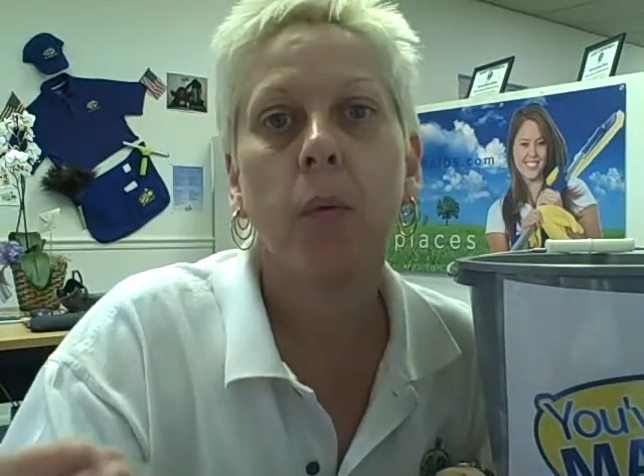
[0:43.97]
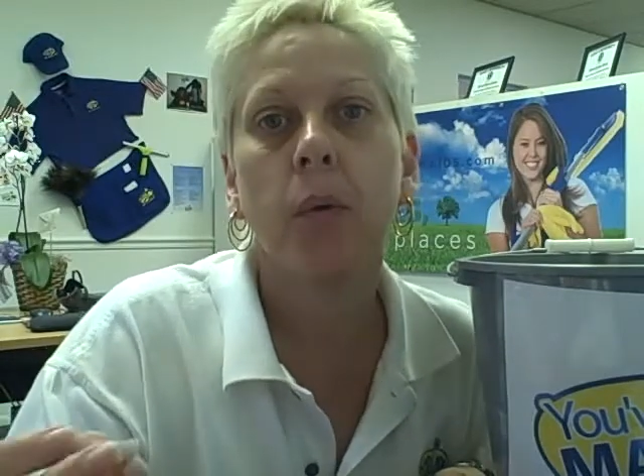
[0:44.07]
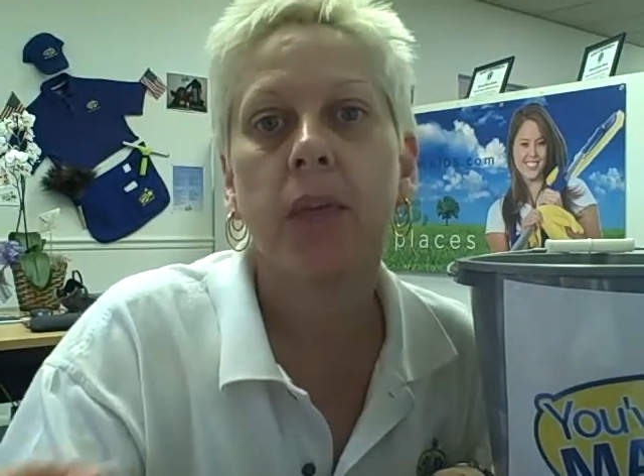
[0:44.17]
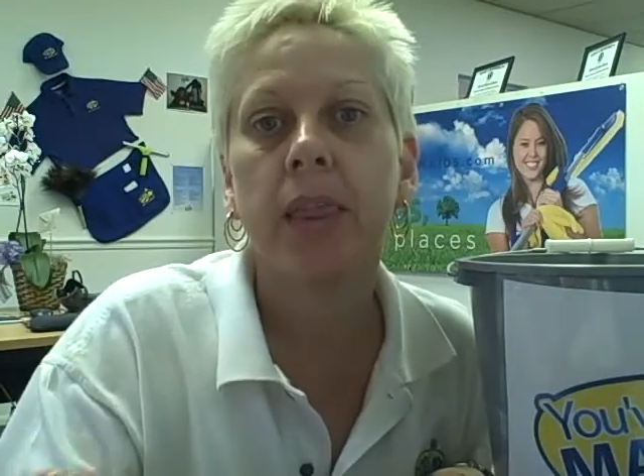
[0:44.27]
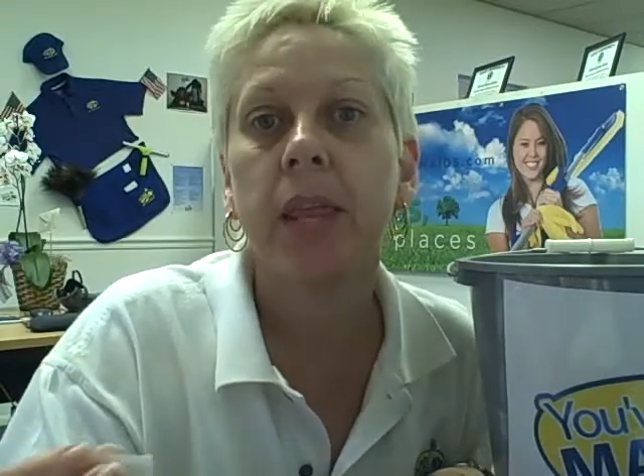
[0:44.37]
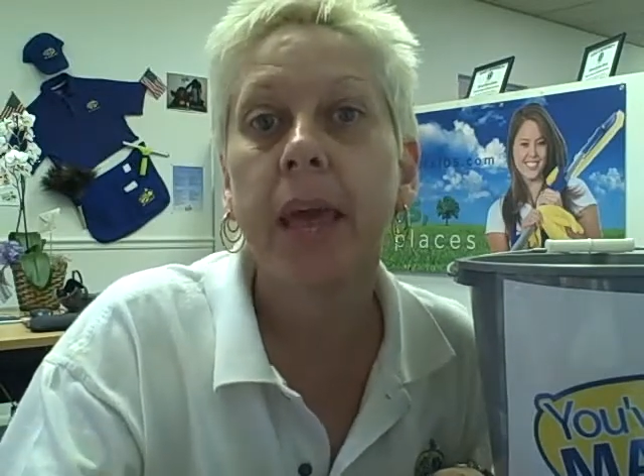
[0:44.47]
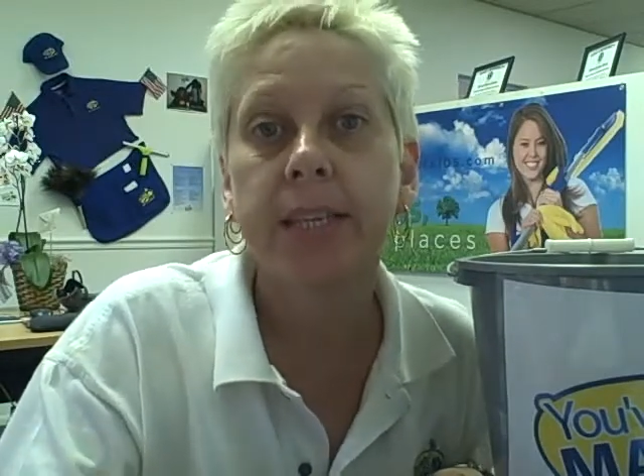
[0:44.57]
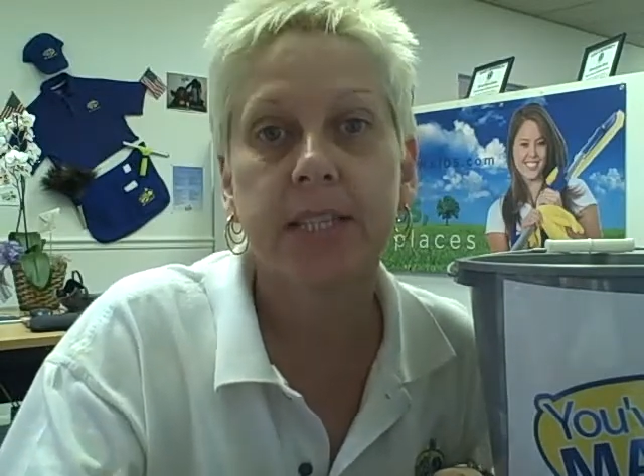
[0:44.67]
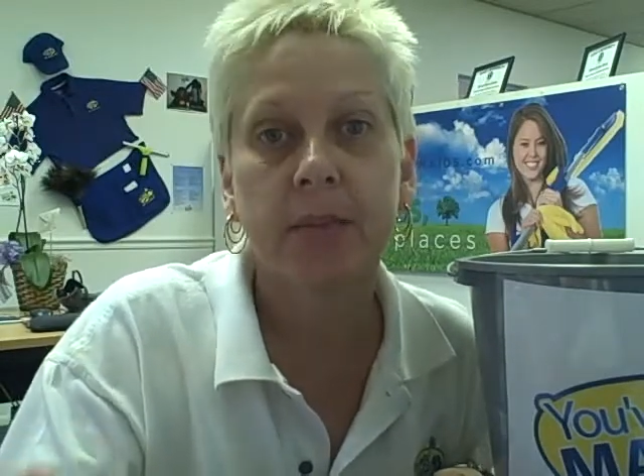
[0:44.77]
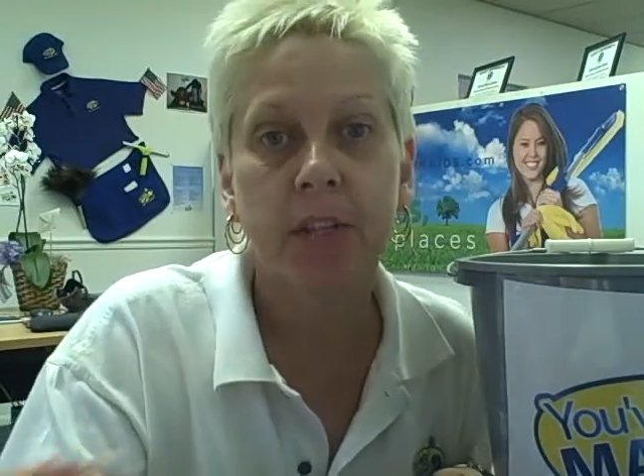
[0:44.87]
within the
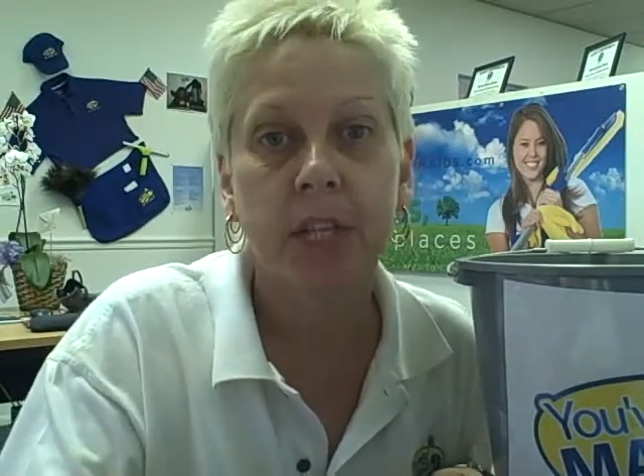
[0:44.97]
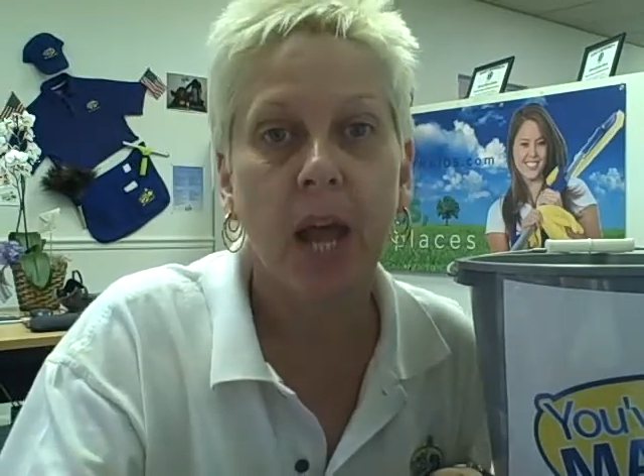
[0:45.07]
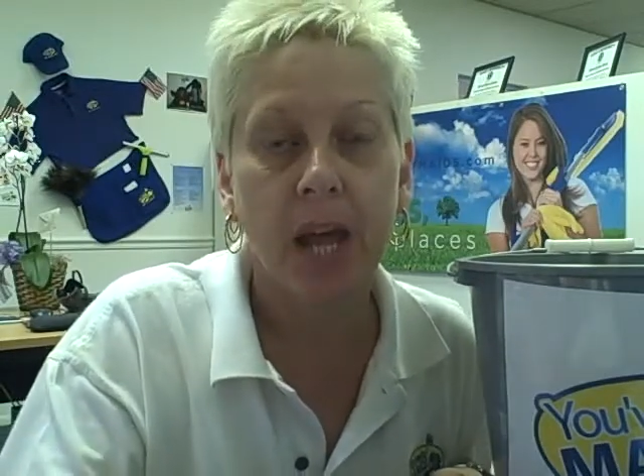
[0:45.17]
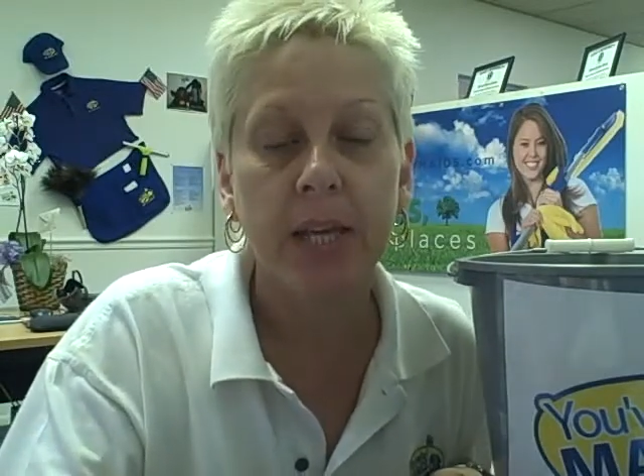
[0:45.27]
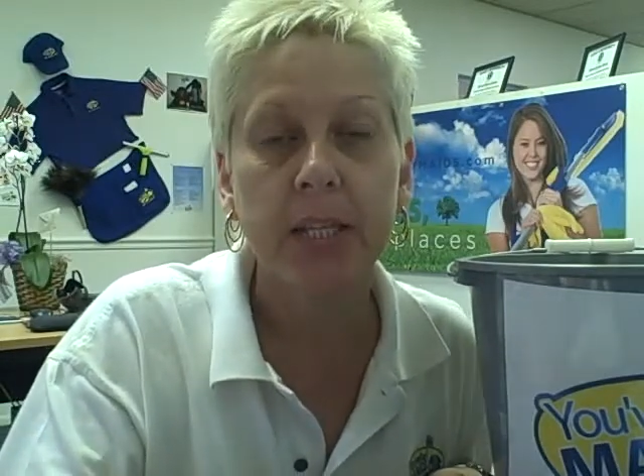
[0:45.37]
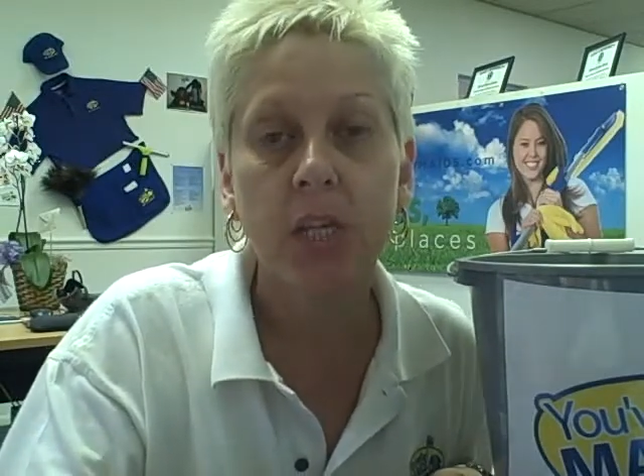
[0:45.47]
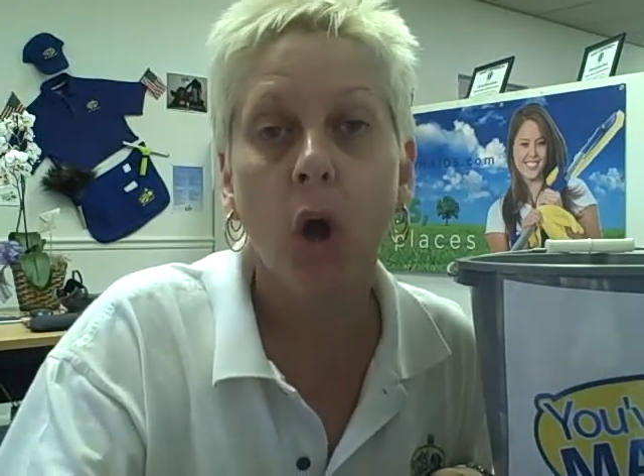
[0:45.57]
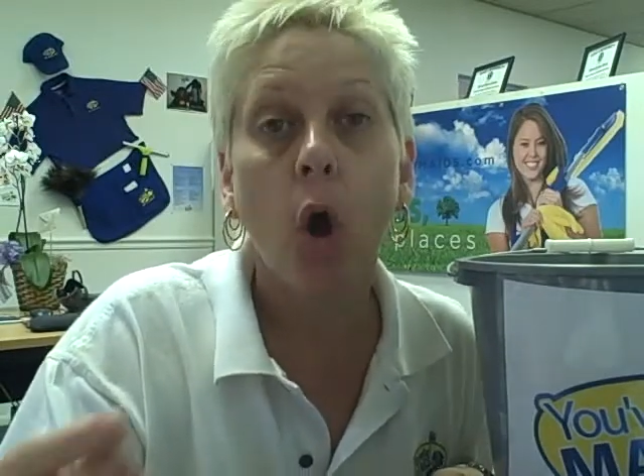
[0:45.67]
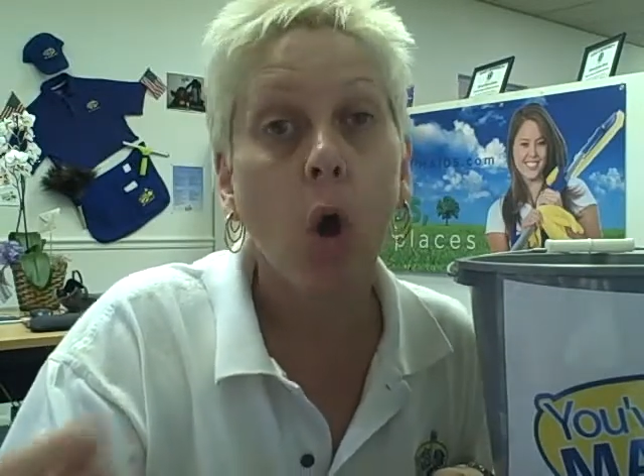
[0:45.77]
next seven days